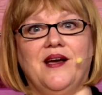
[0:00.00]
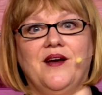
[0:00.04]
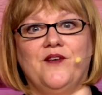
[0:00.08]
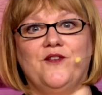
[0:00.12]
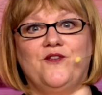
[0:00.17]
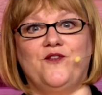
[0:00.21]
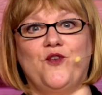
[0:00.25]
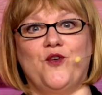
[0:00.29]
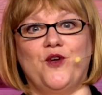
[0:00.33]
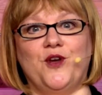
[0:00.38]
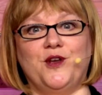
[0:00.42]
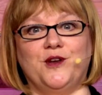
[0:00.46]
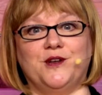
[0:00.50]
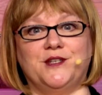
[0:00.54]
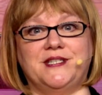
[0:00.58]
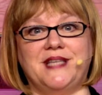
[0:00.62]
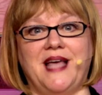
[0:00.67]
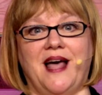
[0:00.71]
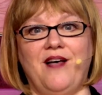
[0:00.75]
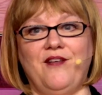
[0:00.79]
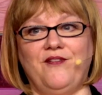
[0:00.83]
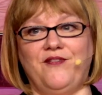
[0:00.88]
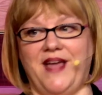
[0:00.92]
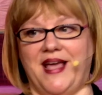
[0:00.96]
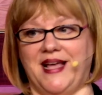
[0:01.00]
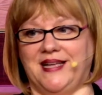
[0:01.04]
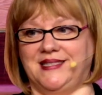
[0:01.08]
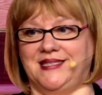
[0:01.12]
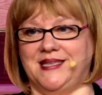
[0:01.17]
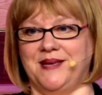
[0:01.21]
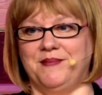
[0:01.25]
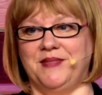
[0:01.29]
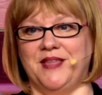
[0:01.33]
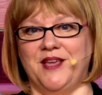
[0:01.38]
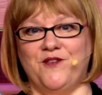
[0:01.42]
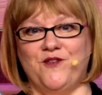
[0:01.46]
for yourself and
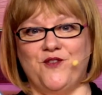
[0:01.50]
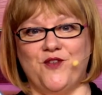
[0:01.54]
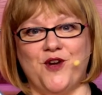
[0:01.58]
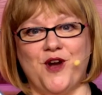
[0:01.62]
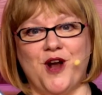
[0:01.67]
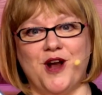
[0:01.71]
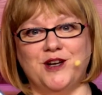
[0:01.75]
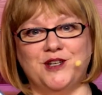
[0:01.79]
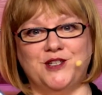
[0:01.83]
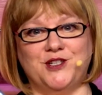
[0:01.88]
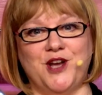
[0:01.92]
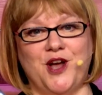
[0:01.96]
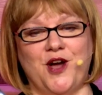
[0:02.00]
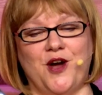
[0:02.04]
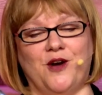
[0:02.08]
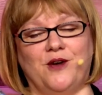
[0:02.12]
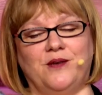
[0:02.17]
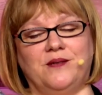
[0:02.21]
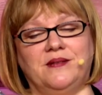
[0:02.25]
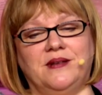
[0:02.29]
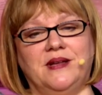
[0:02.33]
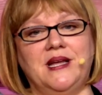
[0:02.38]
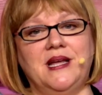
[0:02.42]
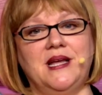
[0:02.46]
something for our show.